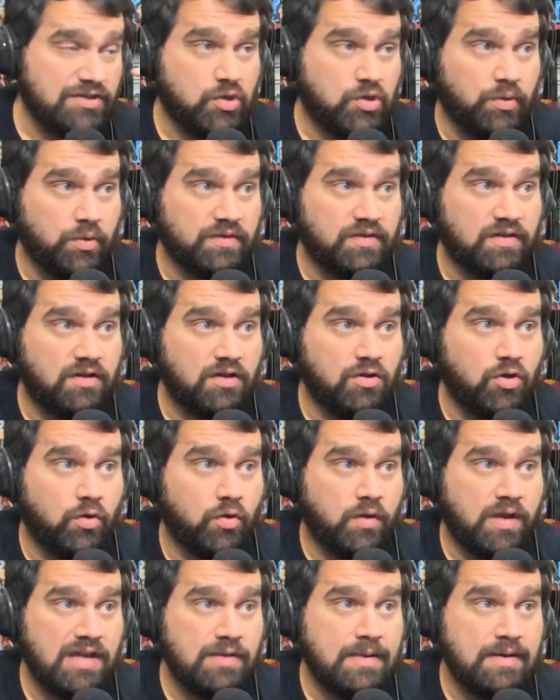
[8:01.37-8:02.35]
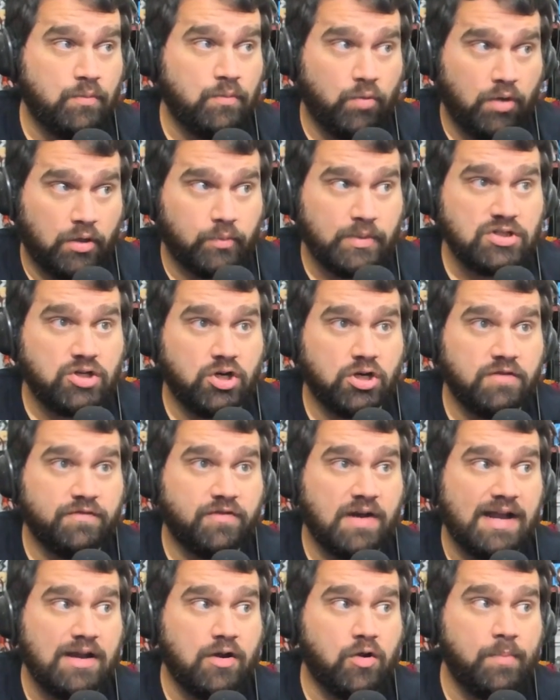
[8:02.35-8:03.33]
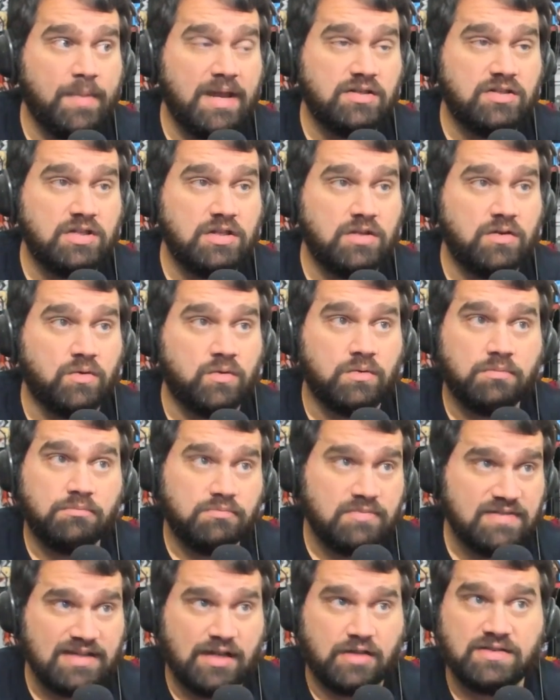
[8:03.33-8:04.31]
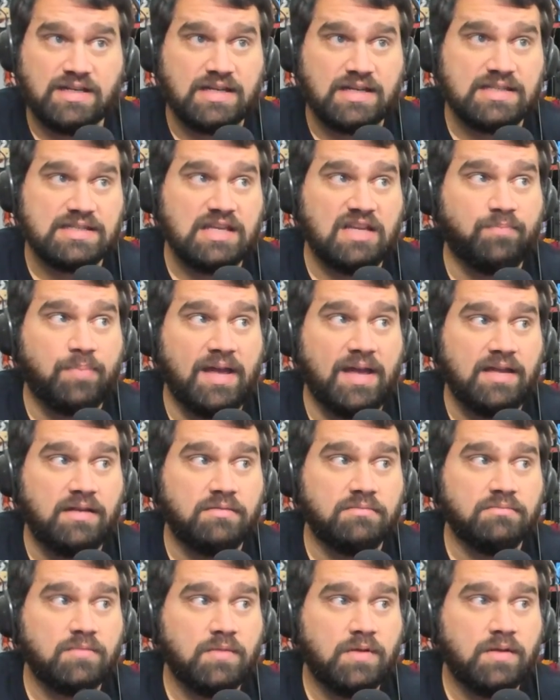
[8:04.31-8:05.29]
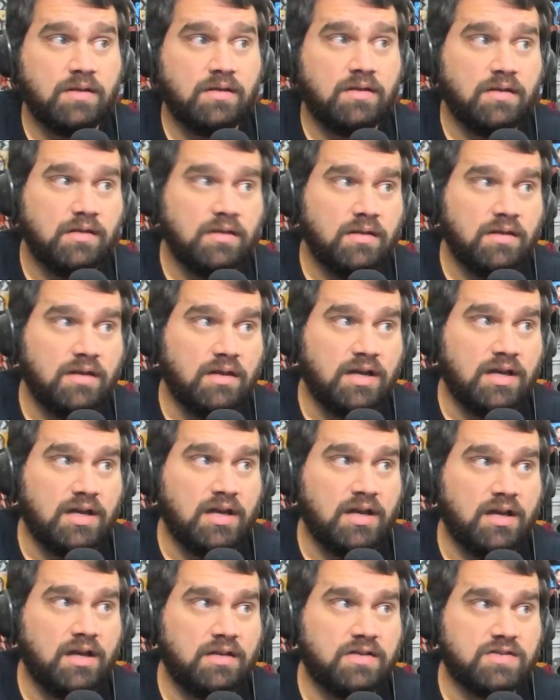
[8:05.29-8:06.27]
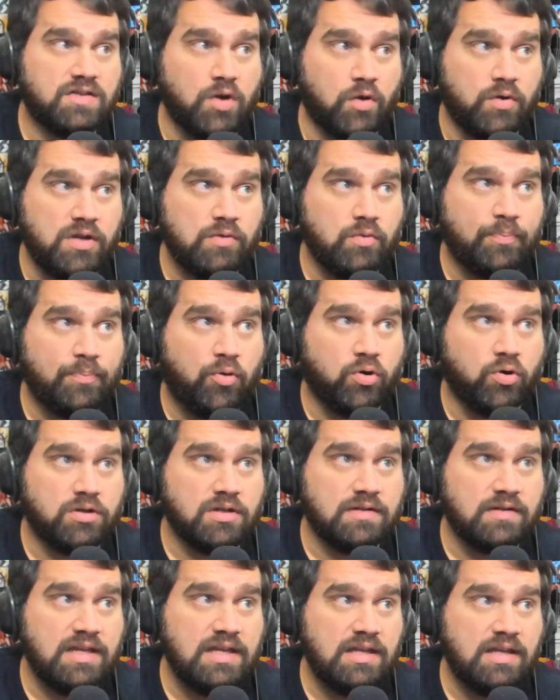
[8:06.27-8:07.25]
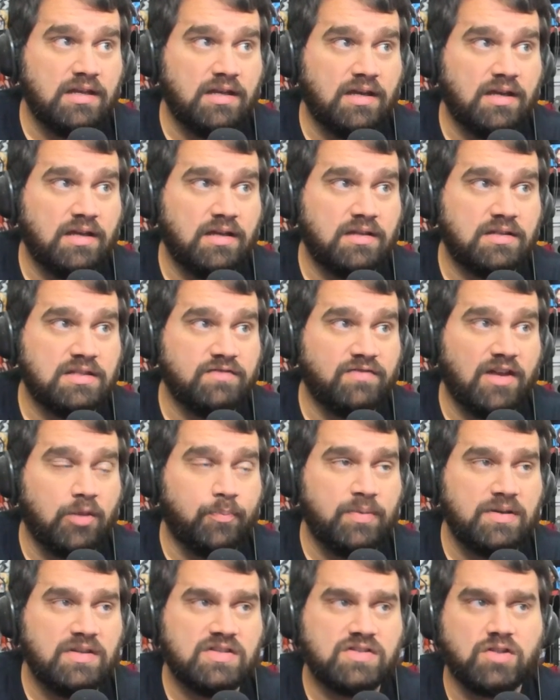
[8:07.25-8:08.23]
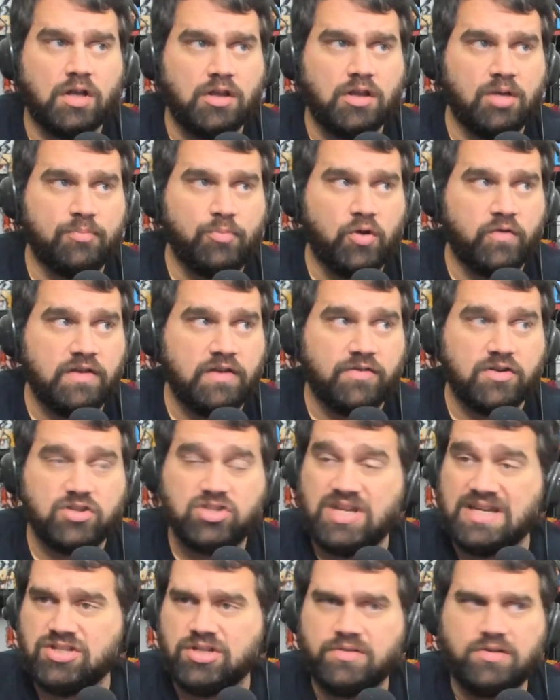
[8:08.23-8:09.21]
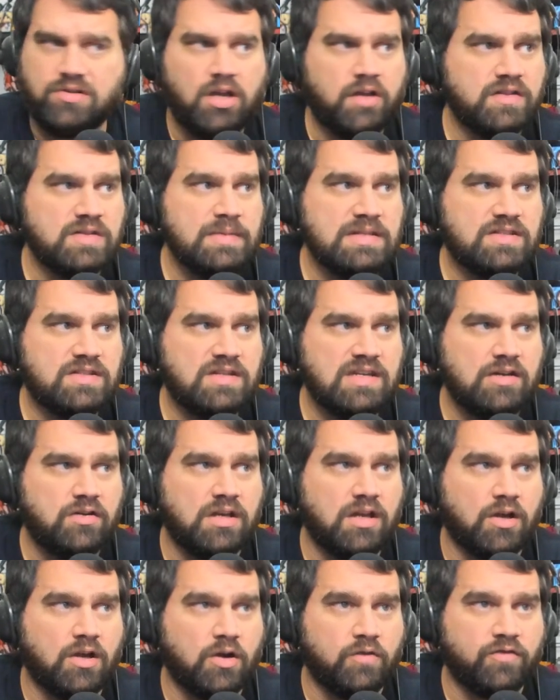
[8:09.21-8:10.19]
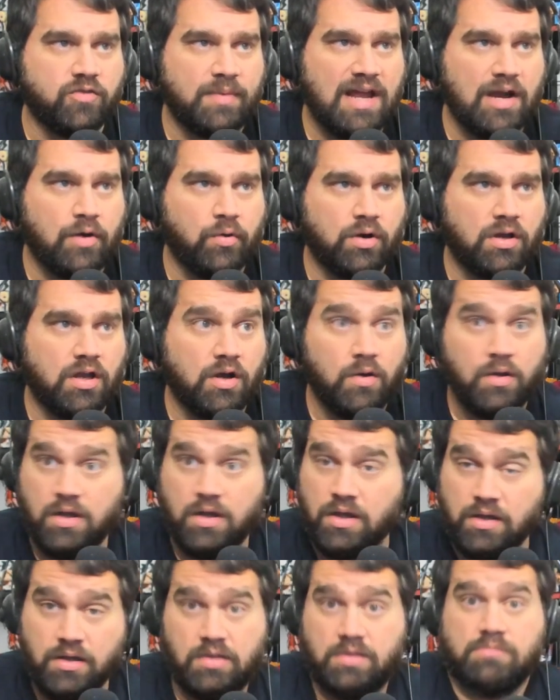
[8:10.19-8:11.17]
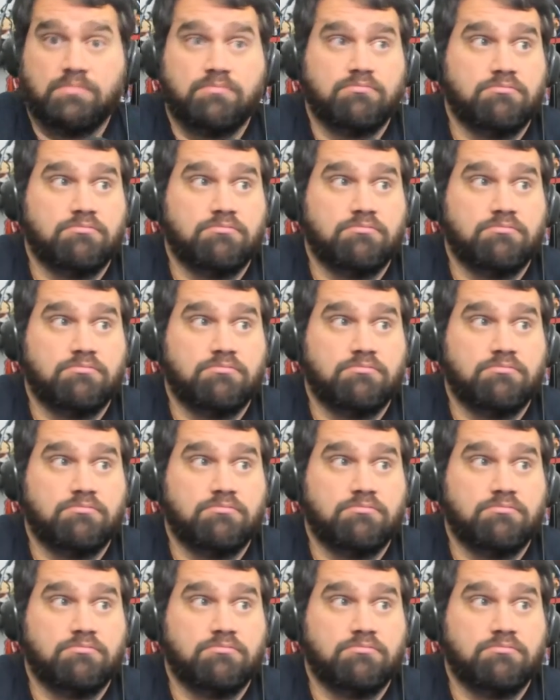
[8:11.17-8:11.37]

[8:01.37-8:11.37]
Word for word: Patrick Wilson and Nicole Kidman will return for Aquaman 2. Sounds like a safe bet. Uh, Sony reportedly uh, developing solo movie for Jake Gyllenhaal's Mysterio from an hour ago.